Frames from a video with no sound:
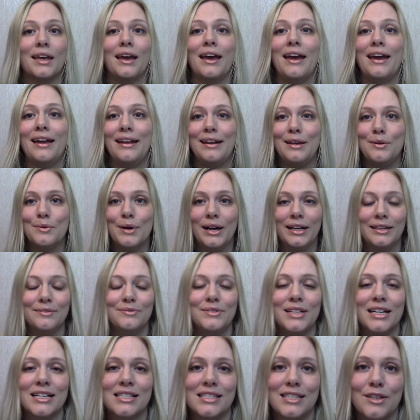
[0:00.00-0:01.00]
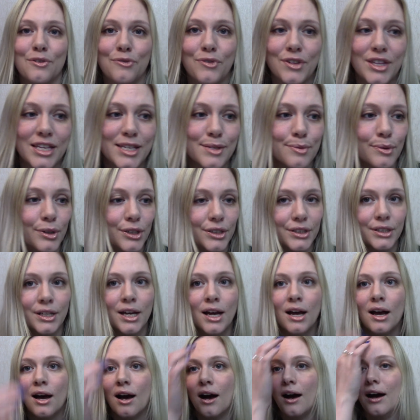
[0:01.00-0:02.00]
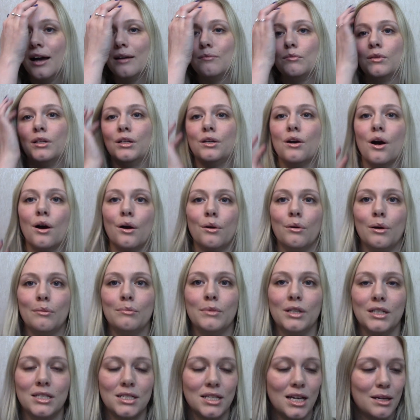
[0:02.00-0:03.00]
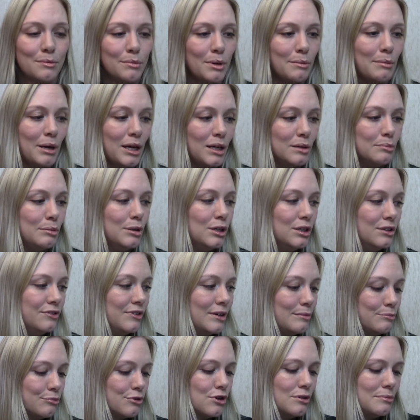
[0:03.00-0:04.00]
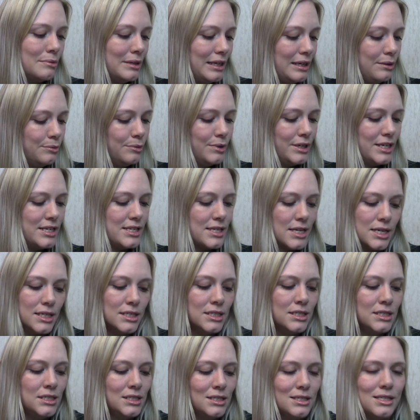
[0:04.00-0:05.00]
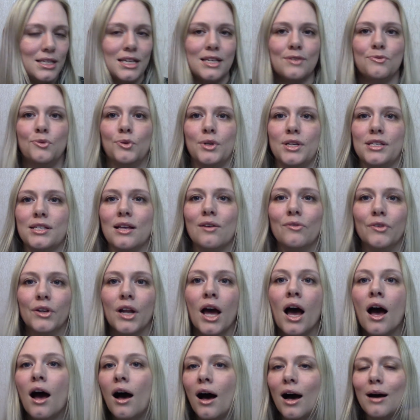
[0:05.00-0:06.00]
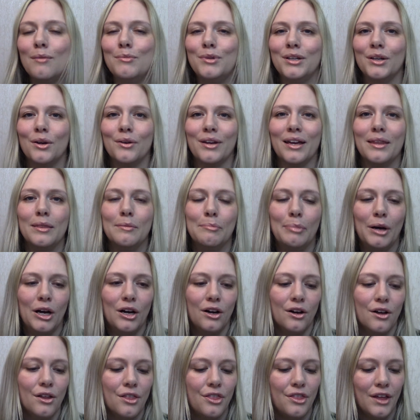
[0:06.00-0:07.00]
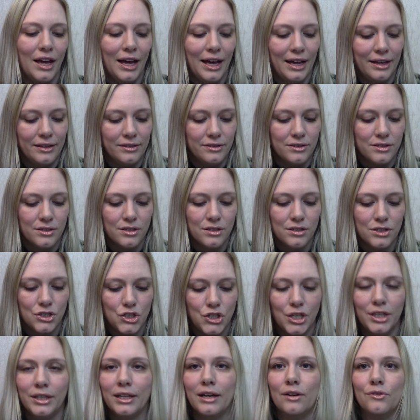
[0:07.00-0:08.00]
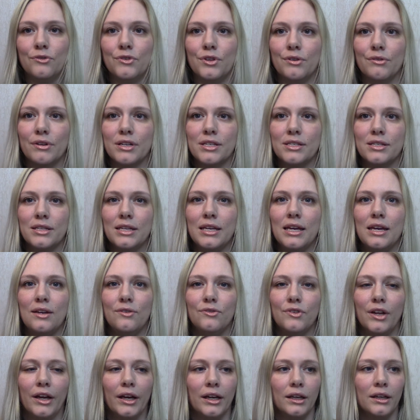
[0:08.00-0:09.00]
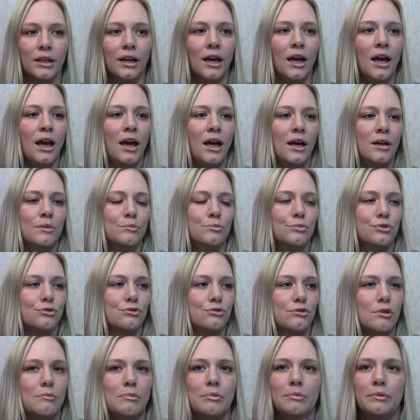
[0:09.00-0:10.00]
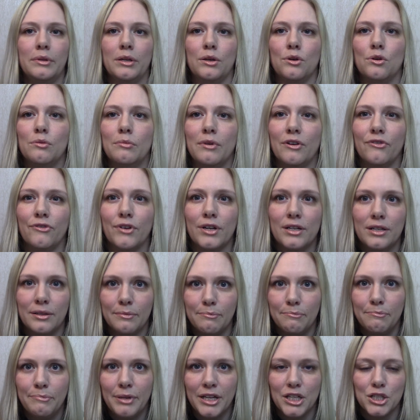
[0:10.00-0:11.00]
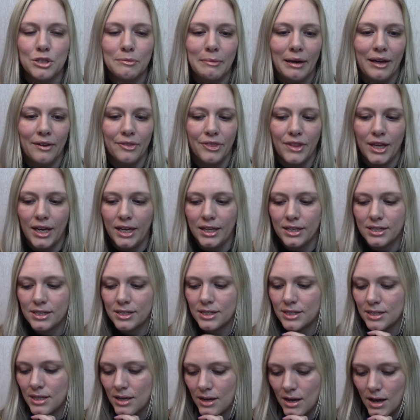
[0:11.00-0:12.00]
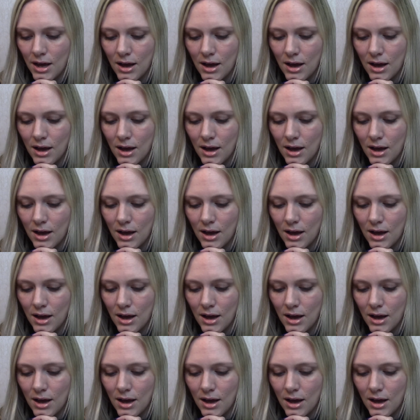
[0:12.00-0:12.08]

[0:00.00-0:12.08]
Anyway, that's it for this one. I'm going to go, I'm going to take my makeup off. I'm probably, what is it? 6:47. I'm going to go get in the bath and chill out for the rest of the evening. Probably call my friend and bitch about this.